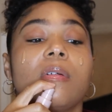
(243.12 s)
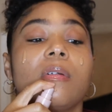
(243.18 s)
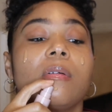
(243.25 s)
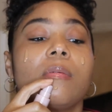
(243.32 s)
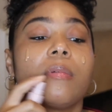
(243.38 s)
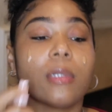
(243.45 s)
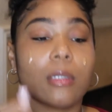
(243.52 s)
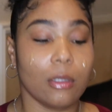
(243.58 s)

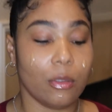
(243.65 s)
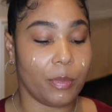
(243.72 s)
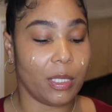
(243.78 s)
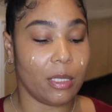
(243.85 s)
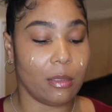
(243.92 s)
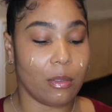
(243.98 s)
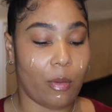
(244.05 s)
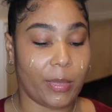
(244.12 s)
Put a little
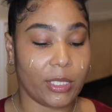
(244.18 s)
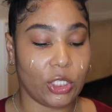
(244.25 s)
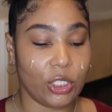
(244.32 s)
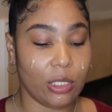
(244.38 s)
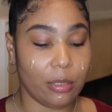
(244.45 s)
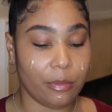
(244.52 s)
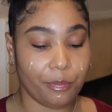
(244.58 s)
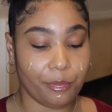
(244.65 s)
bit on my
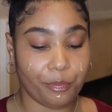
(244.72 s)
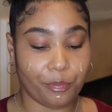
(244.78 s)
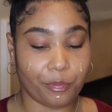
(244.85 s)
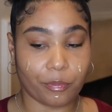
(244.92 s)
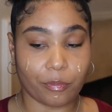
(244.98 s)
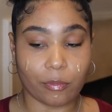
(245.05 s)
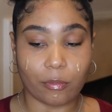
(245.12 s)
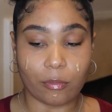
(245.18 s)
chin.
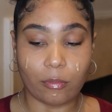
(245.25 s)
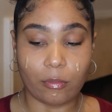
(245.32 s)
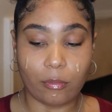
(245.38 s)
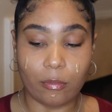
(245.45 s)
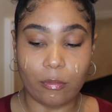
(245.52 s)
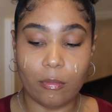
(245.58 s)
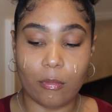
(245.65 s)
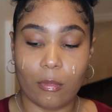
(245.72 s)

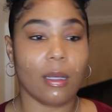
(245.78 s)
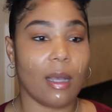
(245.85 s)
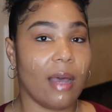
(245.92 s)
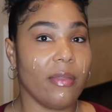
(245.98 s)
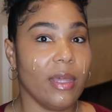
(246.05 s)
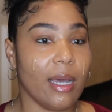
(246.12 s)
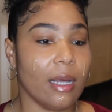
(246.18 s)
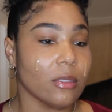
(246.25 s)

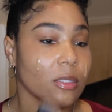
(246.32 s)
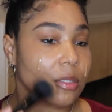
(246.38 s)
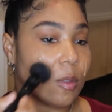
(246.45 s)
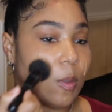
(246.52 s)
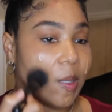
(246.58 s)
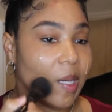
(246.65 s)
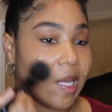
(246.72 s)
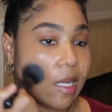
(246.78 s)
I think I'll just
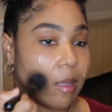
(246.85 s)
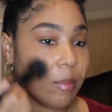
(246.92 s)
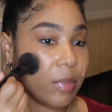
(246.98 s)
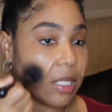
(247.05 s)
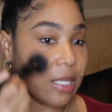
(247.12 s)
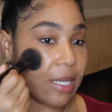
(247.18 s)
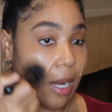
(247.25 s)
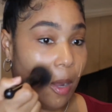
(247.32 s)
go ahead and
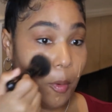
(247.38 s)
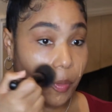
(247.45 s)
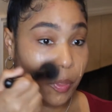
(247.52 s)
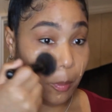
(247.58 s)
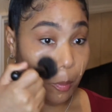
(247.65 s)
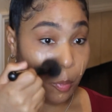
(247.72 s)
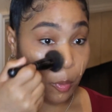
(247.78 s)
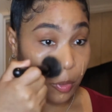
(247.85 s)
blend it out with
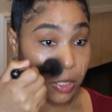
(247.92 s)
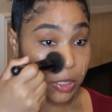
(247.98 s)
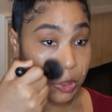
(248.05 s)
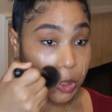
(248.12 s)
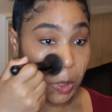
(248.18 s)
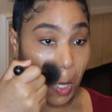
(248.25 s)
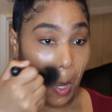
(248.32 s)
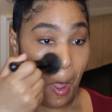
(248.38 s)
a
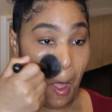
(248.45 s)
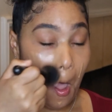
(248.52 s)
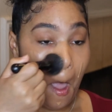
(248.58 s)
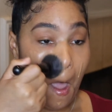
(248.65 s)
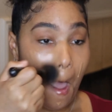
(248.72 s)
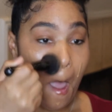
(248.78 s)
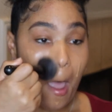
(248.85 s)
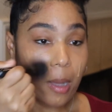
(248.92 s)
brush,
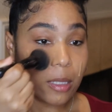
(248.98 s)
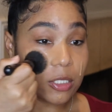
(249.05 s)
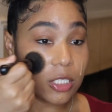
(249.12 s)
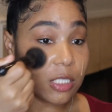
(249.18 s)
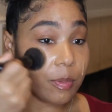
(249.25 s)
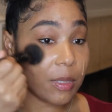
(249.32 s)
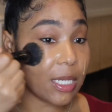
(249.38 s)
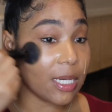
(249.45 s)

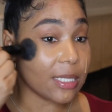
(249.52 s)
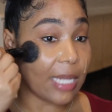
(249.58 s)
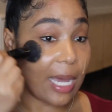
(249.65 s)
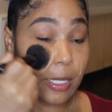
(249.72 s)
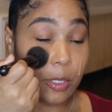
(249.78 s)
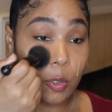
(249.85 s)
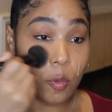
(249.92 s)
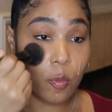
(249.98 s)
just because
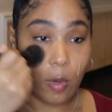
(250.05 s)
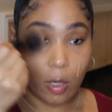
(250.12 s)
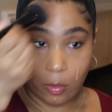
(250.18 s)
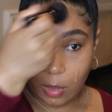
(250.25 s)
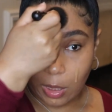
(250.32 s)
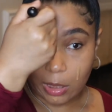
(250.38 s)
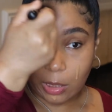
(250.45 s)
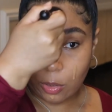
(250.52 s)
I do
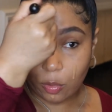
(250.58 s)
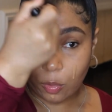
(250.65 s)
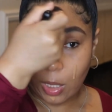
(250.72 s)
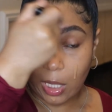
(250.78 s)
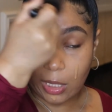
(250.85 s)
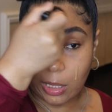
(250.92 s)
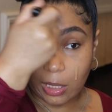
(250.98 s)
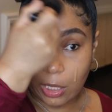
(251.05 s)
want a
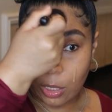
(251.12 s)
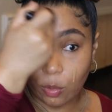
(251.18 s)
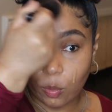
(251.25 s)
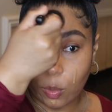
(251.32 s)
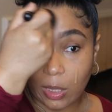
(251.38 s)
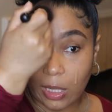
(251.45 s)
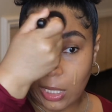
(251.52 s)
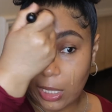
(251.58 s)

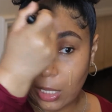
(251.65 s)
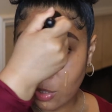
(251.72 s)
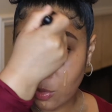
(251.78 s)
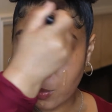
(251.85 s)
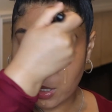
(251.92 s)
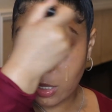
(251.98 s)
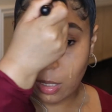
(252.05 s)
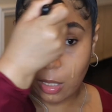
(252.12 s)
little
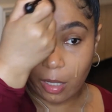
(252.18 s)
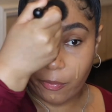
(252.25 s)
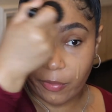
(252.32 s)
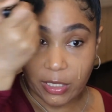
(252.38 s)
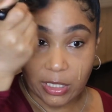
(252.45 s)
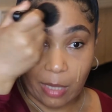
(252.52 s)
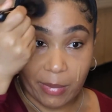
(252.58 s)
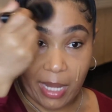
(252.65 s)
bit of
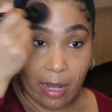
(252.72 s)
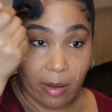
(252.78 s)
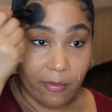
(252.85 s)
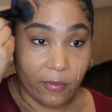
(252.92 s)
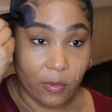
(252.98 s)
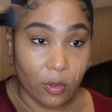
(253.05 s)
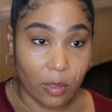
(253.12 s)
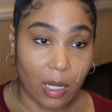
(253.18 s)
coverage. I'm not a
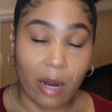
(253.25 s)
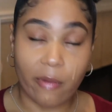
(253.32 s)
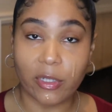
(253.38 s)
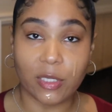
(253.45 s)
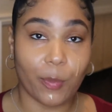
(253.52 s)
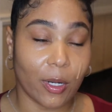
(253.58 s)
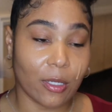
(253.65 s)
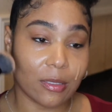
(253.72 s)
full
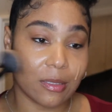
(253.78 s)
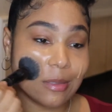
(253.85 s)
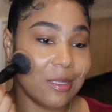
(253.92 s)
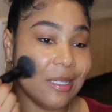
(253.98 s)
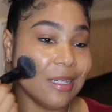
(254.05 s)
coverage person.